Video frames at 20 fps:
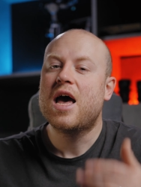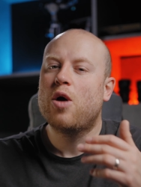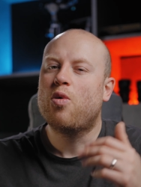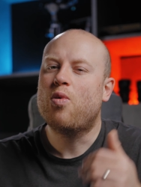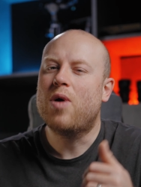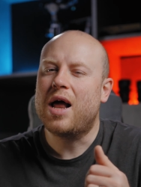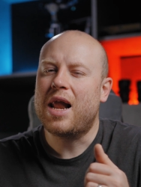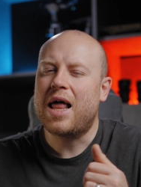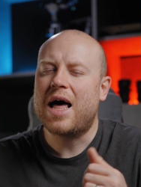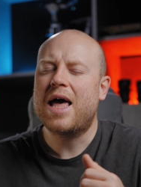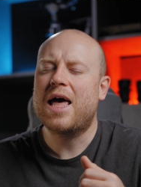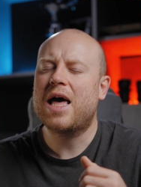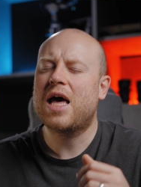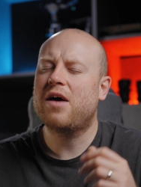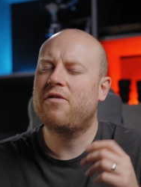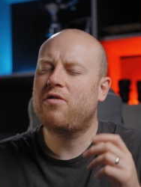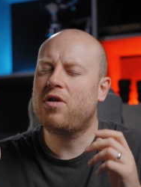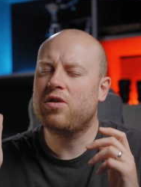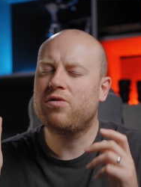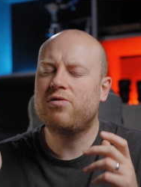Well, I
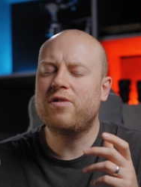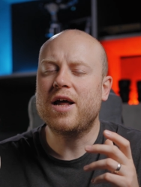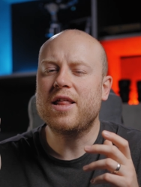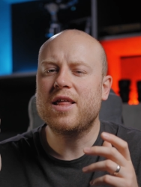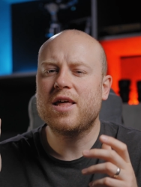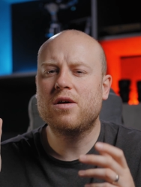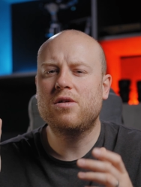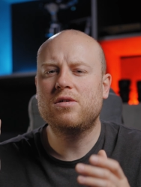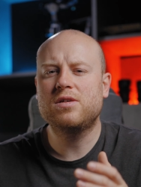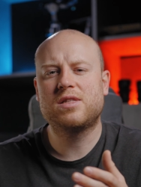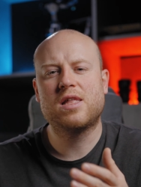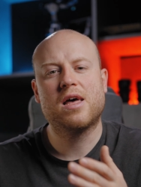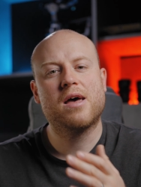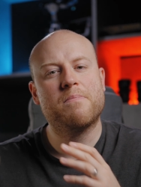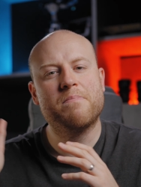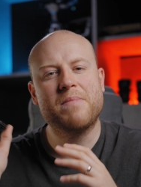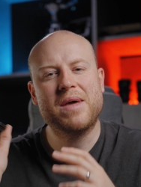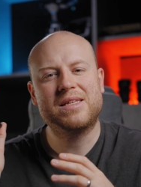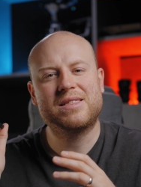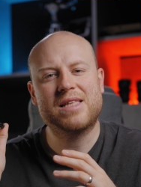have already used
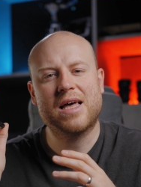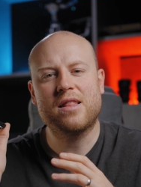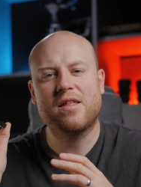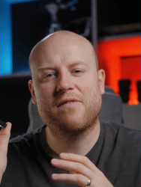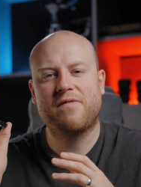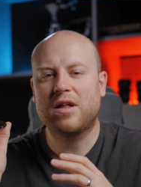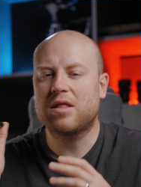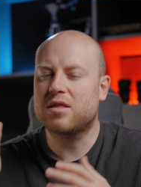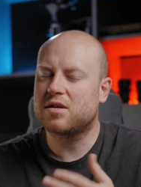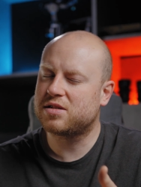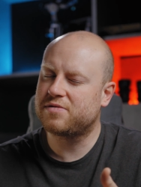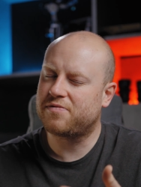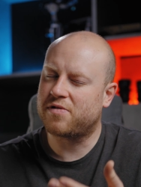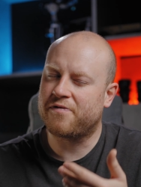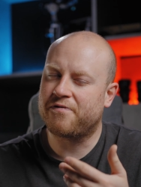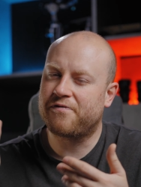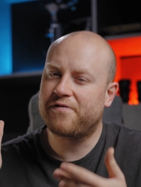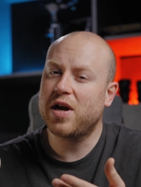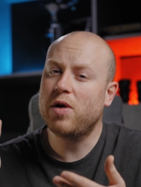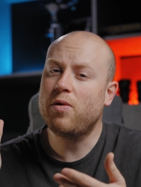mist ND filters
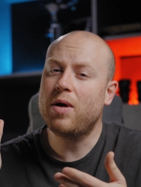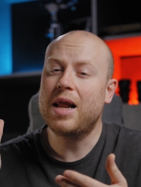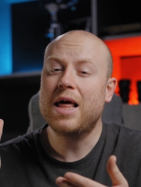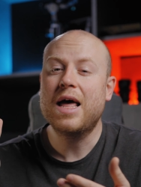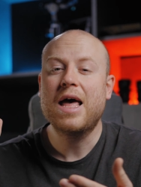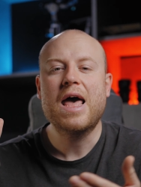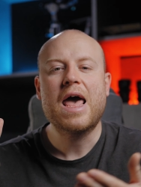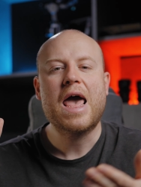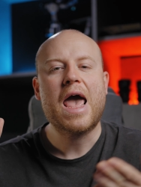from Freewell